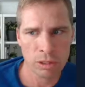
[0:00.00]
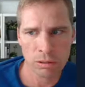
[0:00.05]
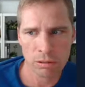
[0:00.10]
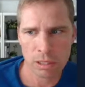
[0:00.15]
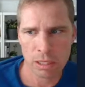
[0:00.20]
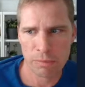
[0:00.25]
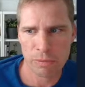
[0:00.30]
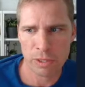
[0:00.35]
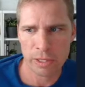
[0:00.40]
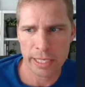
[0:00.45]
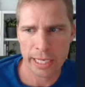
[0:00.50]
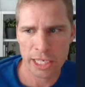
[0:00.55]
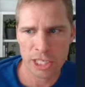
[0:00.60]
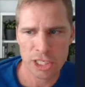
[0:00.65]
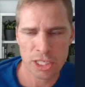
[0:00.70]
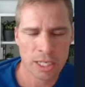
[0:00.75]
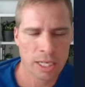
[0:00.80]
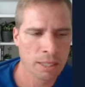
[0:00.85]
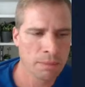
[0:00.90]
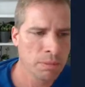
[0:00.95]

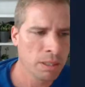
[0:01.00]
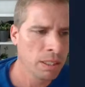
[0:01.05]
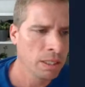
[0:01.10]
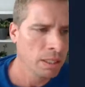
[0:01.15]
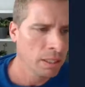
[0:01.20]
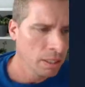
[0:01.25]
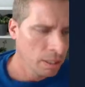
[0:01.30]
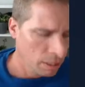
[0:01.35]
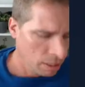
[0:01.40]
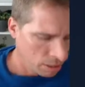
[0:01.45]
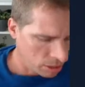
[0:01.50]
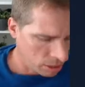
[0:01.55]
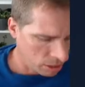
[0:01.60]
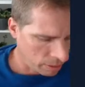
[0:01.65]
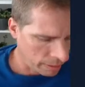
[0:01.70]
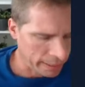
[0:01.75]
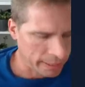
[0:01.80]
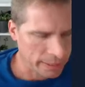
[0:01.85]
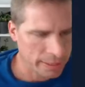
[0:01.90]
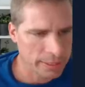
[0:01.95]
communication hub. So
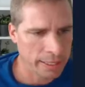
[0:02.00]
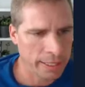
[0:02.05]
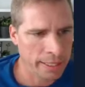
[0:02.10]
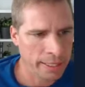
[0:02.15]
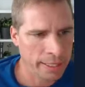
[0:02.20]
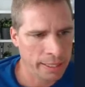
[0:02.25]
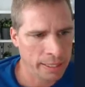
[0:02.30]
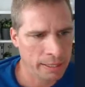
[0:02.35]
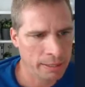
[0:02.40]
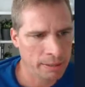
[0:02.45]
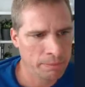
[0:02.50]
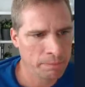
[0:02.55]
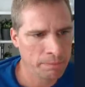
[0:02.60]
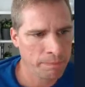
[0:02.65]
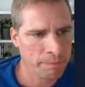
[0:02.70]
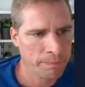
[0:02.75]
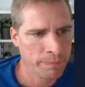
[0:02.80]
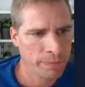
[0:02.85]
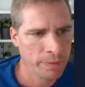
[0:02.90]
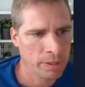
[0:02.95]
I could say,
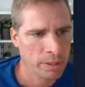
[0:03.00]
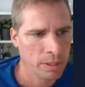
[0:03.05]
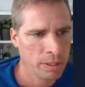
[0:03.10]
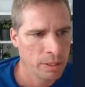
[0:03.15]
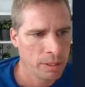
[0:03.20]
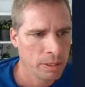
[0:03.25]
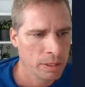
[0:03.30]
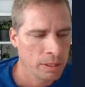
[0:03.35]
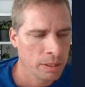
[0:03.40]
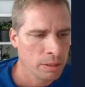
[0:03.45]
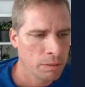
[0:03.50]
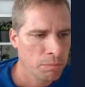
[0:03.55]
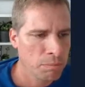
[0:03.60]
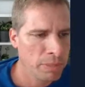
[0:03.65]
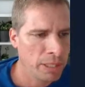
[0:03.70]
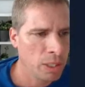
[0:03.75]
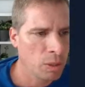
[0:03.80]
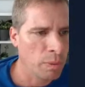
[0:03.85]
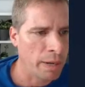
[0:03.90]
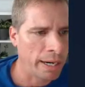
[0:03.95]

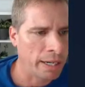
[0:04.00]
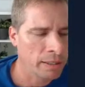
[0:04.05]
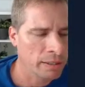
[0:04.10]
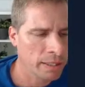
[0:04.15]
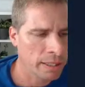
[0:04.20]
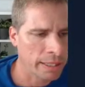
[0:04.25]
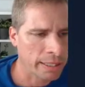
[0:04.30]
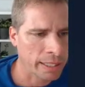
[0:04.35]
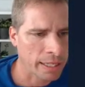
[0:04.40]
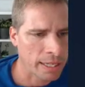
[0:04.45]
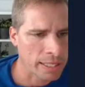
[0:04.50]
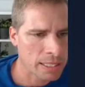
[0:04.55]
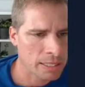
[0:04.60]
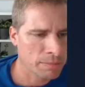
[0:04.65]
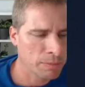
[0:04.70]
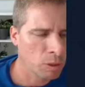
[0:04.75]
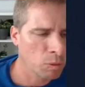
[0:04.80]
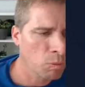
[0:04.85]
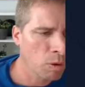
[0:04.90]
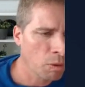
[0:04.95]
be aware that the
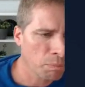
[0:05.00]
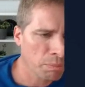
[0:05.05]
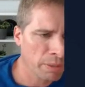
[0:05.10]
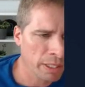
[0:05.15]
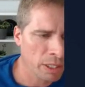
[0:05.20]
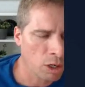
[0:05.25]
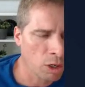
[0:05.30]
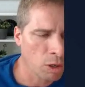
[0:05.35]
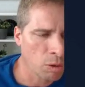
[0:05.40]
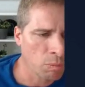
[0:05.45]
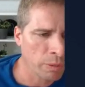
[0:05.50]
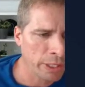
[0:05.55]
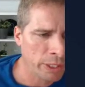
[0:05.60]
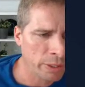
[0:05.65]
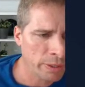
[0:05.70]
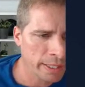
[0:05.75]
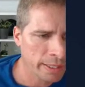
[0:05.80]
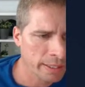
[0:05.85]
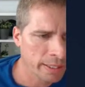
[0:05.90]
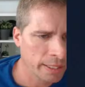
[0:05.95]
customer won't be home when
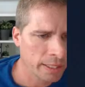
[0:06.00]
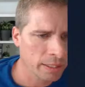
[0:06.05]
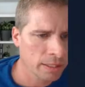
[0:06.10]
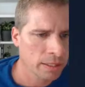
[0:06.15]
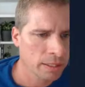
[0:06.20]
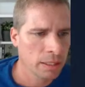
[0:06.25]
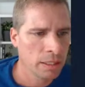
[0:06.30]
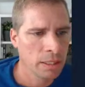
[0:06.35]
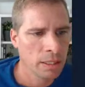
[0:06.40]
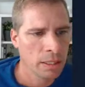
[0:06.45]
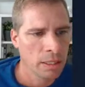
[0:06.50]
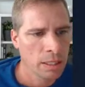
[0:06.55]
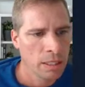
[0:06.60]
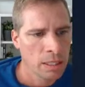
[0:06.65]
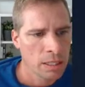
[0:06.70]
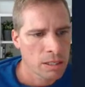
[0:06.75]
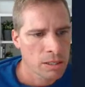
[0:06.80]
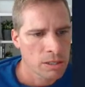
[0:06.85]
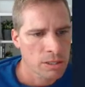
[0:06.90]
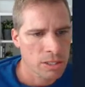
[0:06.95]
you get there.
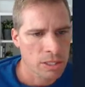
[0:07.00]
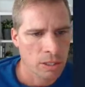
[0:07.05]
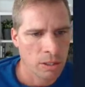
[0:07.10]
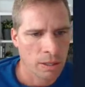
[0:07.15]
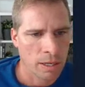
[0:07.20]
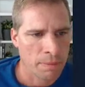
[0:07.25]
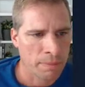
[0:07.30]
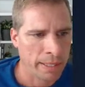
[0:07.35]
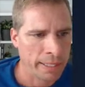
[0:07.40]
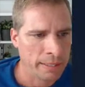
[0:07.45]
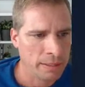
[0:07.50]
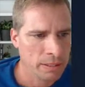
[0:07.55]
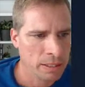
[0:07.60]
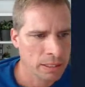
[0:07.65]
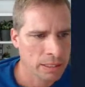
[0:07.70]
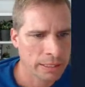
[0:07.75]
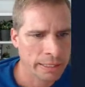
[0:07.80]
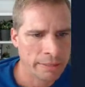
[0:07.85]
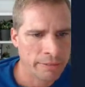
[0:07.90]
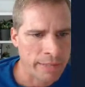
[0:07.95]
So I might
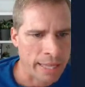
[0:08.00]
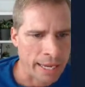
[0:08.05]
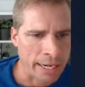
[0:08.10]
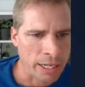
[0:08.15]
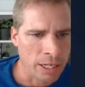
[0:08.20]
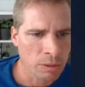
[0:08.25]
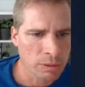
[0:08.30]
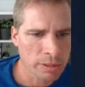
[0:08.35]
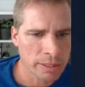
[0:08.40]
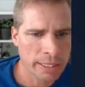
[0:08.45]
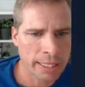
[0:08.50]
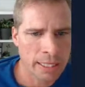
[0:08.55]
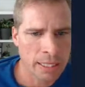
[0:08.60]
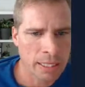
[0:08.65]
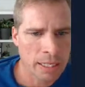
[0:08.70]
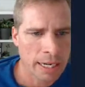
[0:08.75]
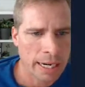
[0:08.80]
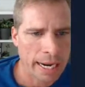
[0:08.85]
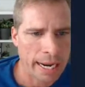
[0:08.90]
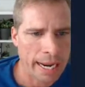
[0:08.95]
just leave that note
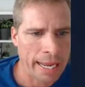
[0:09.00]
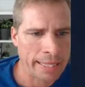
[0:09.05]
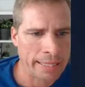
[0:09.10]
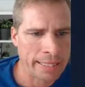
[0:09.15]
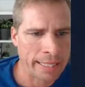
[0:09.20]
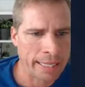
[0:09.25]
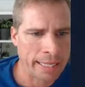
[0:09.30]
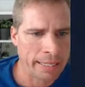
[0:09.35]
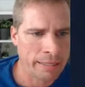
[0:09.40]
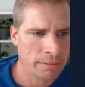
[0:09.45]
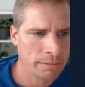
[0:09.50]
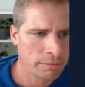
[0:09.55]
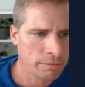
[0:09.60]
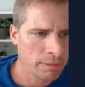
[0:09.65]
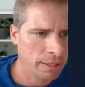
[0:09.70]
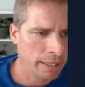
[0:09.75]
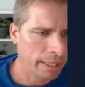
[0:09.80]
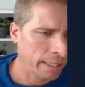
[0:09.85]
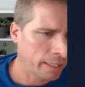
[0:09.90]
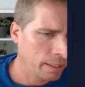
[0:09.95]
there, and then
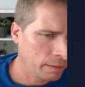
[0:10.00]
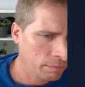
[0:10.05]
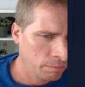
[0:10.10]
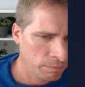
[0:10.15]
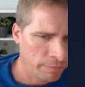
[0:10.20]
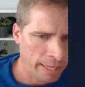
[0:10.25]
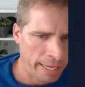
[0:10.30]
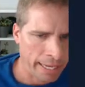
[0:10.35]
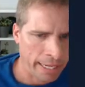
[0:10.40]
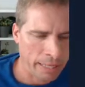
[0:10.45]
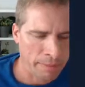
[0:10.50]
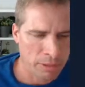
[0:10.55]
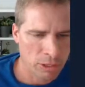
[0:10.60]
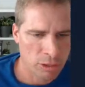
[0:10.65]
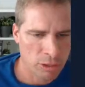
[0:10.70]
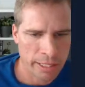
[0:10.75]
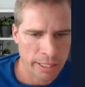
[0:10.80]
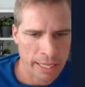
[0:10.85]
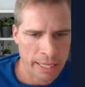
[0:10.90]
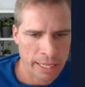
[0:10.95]
I could add
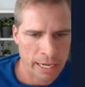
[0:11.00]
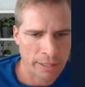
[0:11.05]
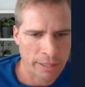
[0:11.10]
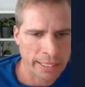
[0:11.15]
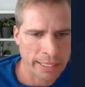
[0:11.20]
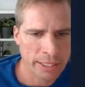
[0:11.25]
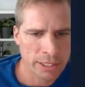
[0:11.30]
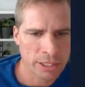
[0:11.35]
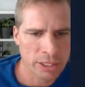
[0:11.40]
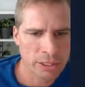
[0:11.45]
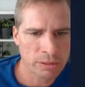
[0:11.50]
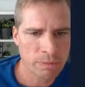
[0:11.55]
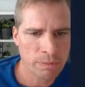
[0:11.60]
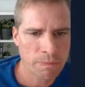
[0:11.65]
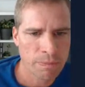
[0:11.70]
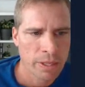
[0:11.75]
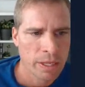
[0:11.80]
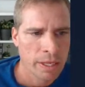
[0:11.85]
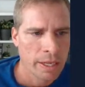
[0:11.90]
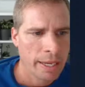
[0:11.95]
imagery to that if I needed to.
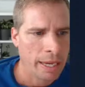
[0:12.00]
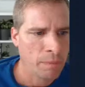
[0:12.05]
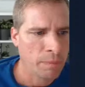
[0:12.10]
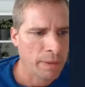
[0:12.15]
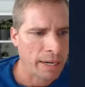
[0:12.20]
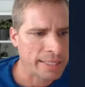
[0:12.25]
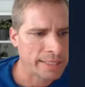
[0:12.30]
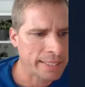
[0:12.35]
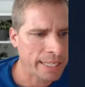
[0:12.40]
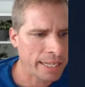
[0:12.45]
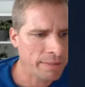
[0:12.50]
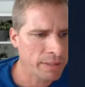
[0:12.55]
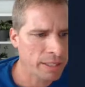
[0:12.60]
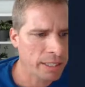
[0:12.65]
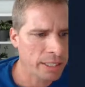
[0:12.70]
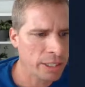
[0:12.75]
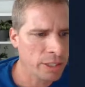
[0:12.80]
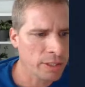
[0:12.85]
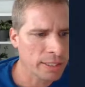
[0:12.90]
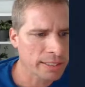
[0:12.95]
And when I save
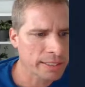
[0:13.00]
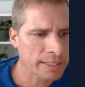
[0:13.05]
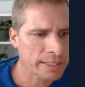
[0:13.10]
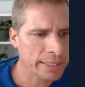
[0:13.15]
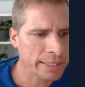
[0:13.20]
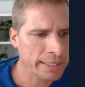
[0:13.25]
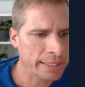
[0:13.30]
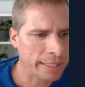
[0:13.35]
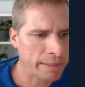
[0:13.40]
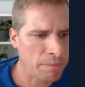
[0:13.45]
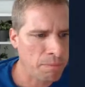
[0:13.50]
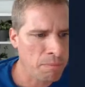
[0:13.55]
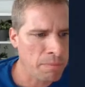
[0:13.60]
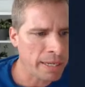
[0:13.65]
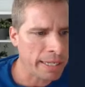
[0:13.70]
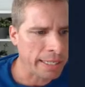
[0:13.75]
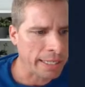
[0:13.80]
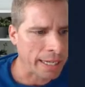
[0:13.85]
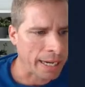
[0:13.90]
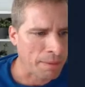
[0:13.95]
it, you can see that
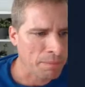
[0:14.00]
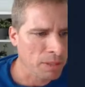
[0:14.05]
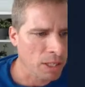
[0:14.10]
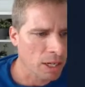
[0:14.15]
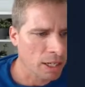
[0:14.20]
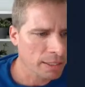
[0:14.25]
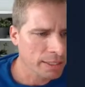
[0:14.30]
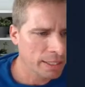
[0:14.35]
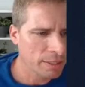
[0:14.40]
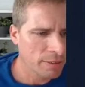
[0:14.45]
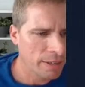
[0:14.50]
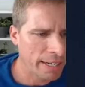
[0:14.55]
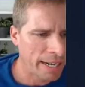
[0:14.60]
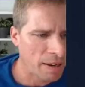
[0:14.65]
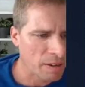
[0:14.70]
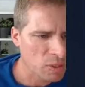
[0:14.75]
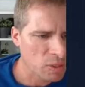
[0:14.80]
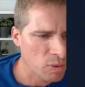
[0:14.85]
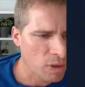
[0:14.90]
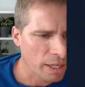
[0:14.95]
I'm logged in right
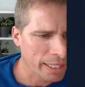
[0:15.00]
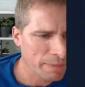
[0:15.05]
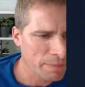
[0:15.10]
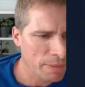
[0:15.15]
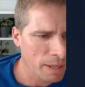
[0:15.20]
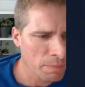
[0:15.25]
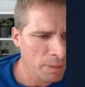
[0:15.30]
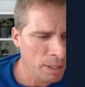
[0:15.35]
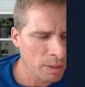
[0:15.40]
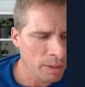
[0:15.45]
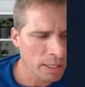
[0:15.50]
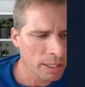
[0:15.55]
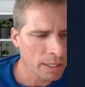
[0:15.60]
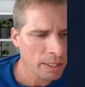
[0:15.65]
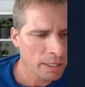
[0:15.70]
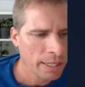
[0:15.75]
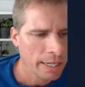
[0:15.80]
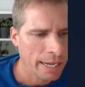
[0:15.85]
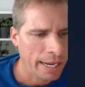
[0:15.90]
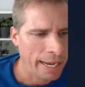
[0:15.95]
now as Rocky Balboa,
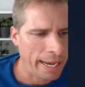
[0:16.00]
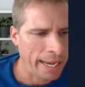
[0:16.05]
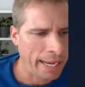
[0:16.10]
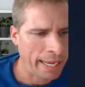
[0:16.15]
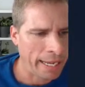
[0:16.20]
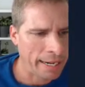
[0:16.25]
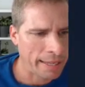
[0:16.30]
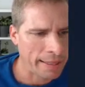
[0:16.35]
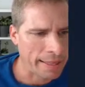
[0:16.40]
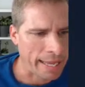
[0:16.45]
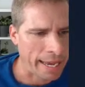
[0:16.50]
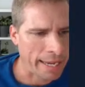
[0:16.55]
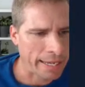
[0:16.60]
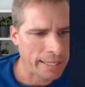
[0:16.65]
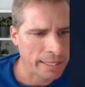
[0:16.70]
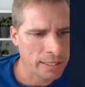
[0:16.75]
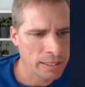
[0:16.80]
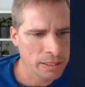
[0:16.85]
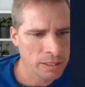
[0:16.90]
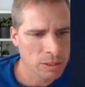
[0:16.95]
and that
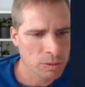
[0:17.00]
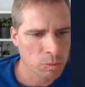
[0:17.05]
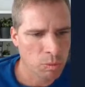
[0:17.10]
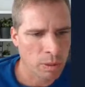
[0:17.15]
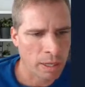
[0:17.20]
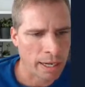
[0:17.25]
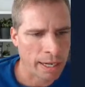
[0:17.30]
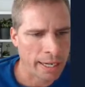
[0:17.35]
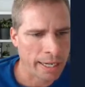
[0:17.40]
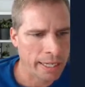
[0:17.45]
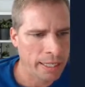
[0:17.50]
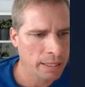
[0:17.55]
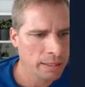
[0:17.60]
is what I